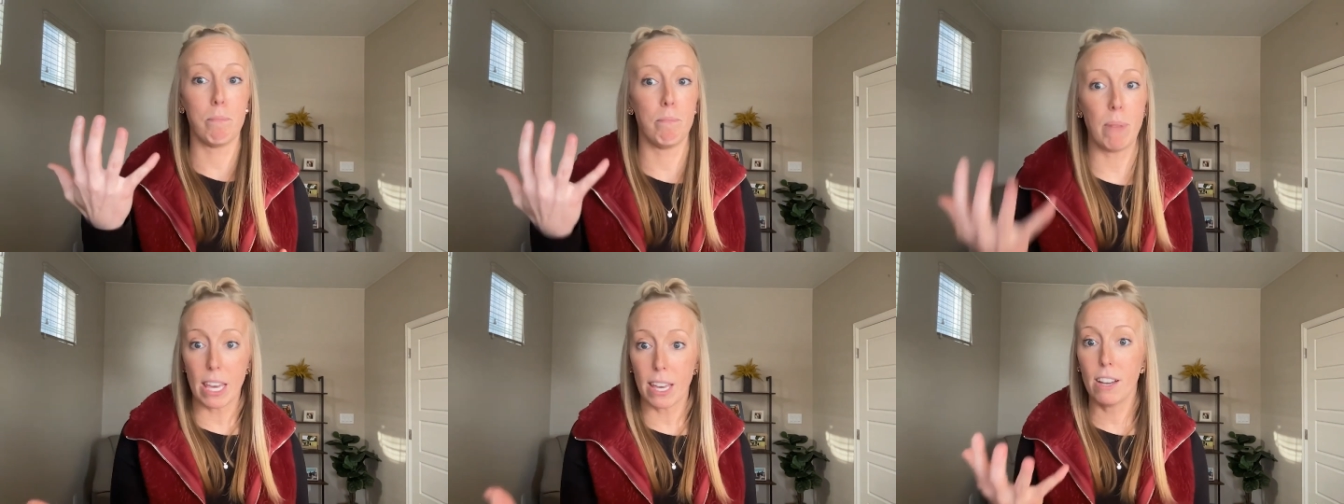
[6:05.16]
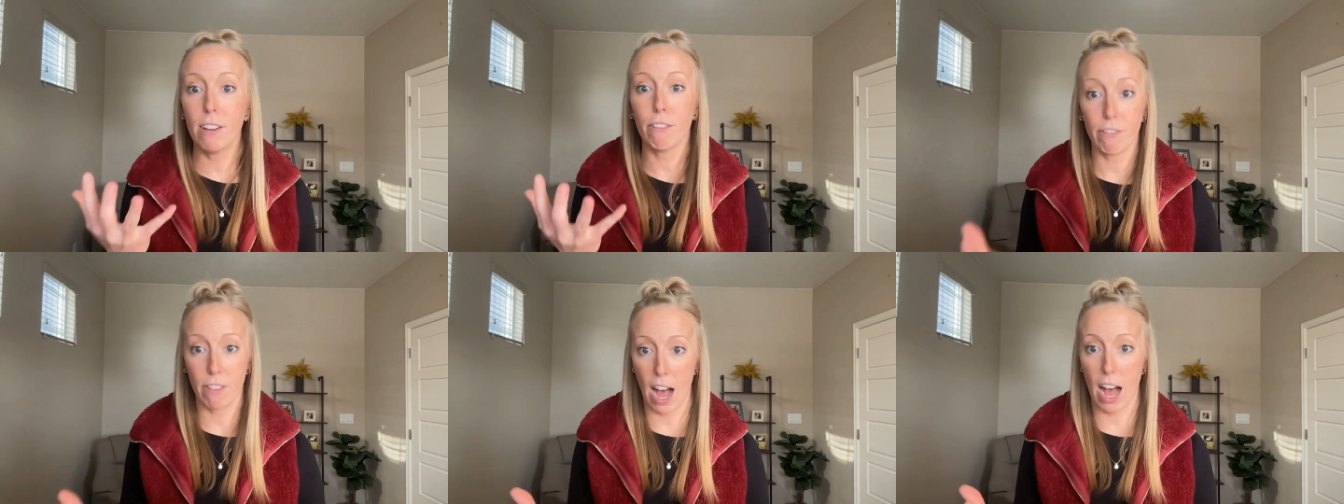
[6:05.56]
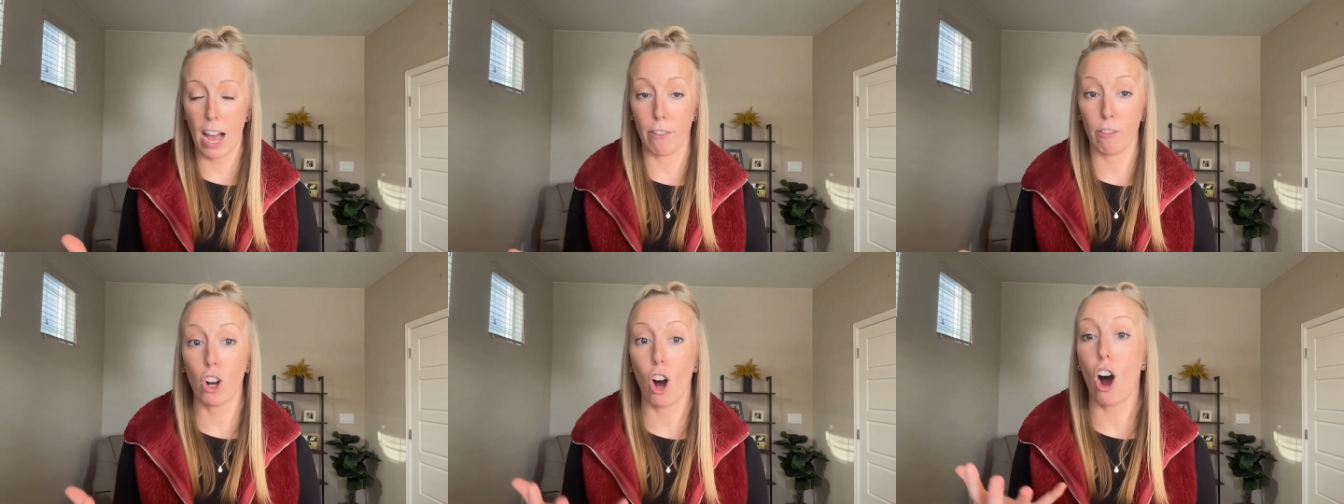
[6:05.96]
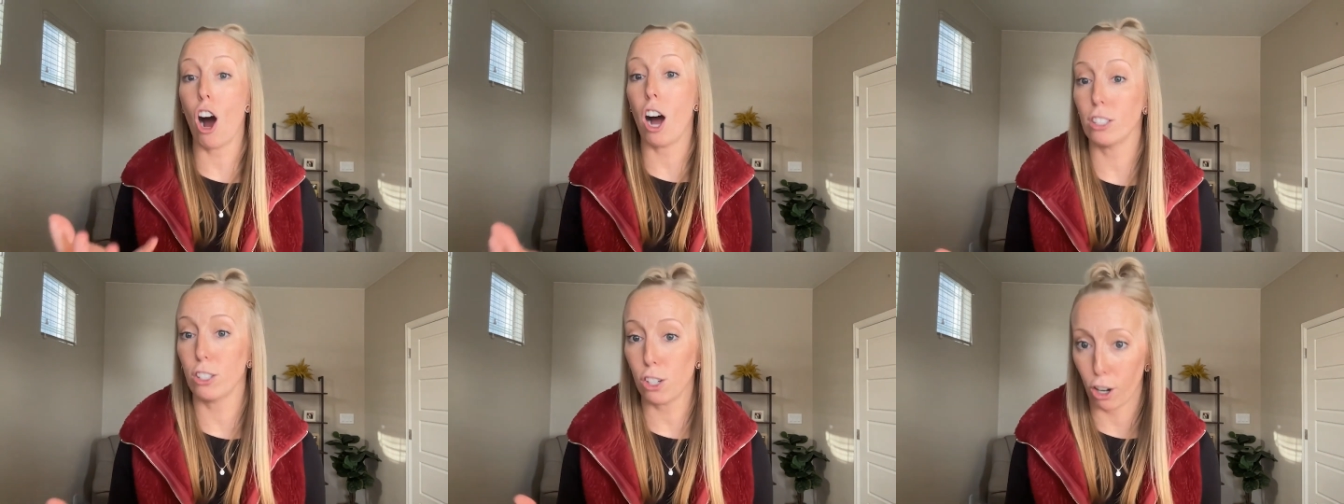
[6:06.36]
big five
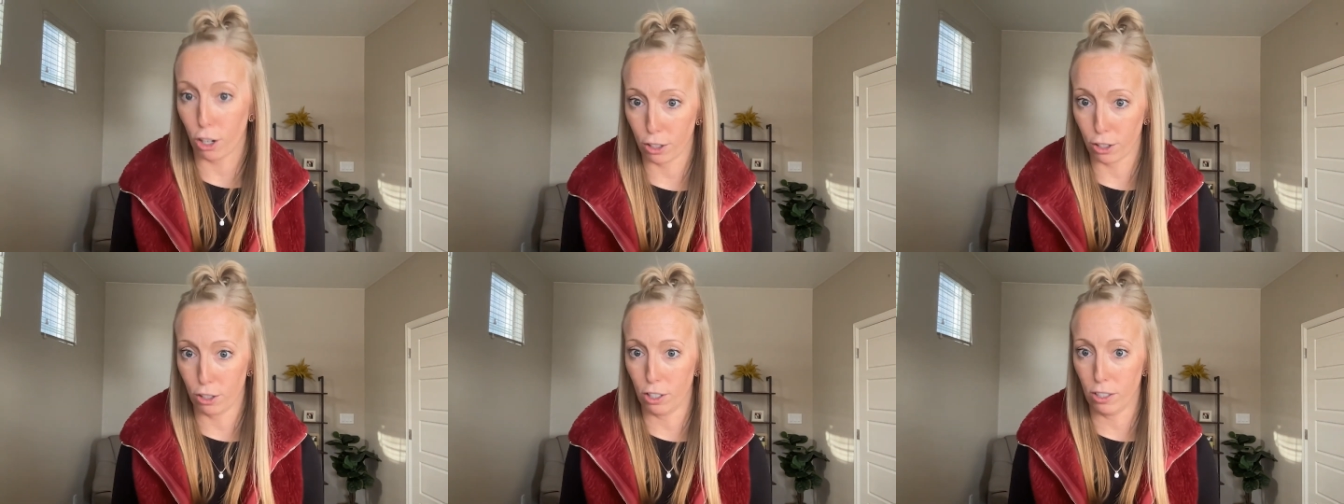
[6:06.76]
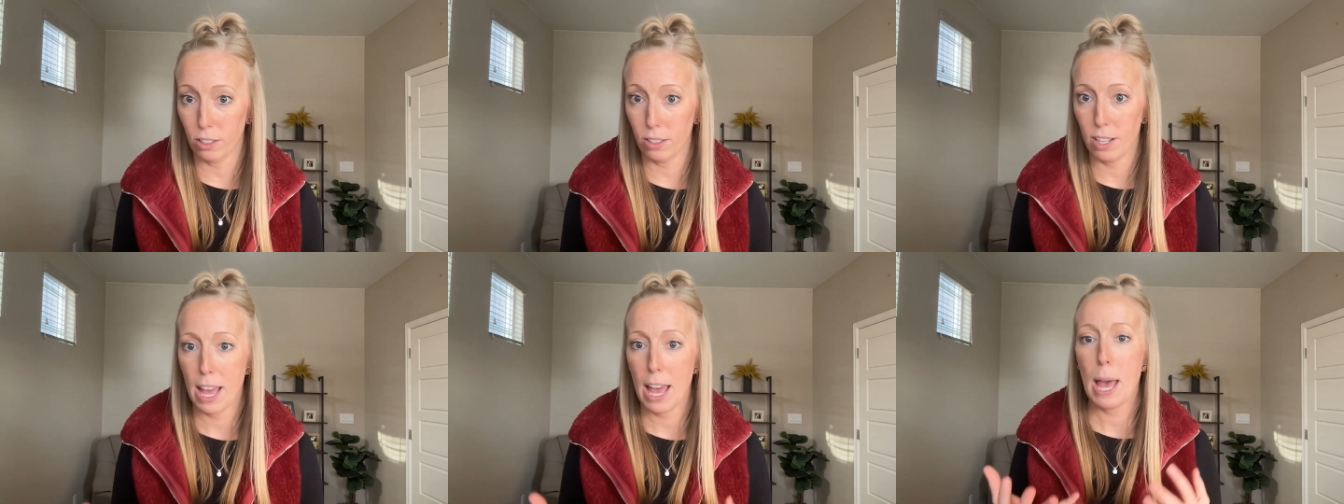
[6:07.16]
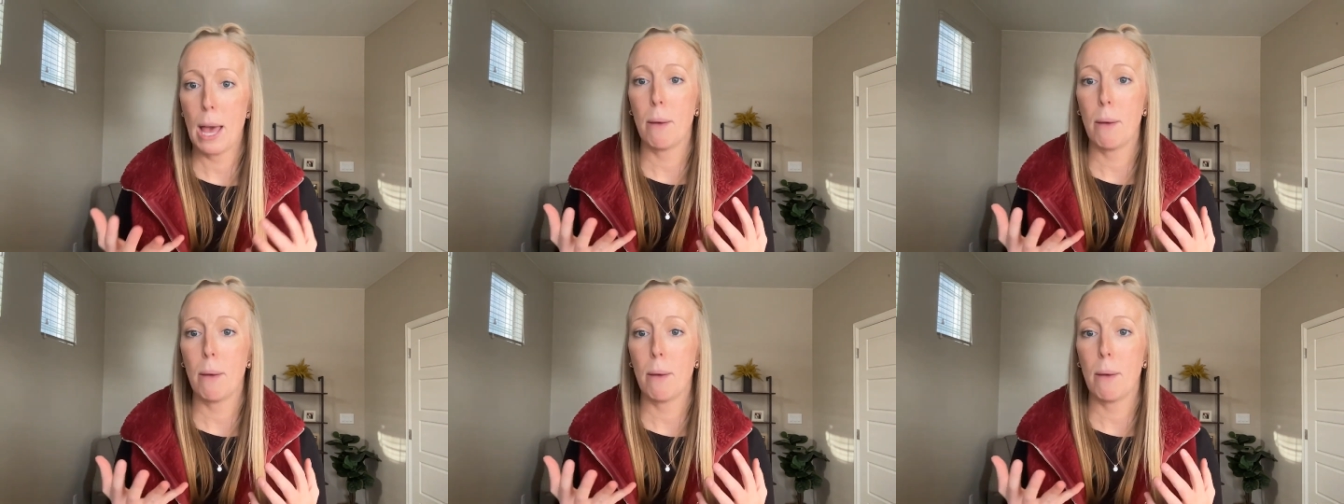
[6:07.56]
cost article